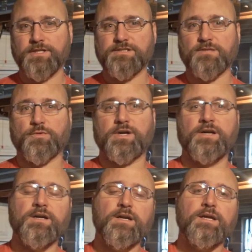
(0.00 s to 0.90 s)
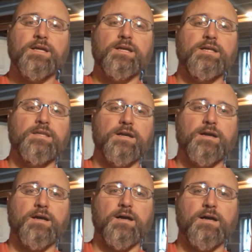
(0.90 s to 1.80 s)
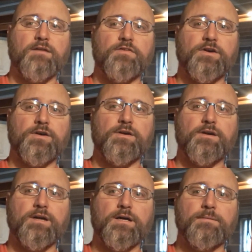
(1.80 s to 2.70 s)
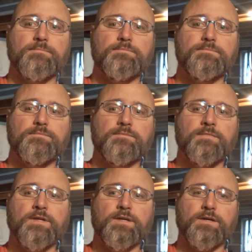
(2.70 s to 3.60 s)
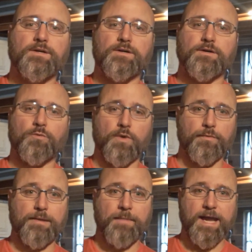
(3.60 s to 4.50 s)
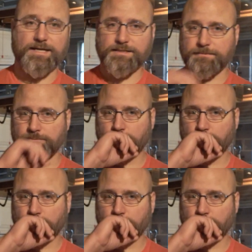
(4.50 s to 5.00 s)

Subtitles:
somewhere in there, of her her 1 rep max.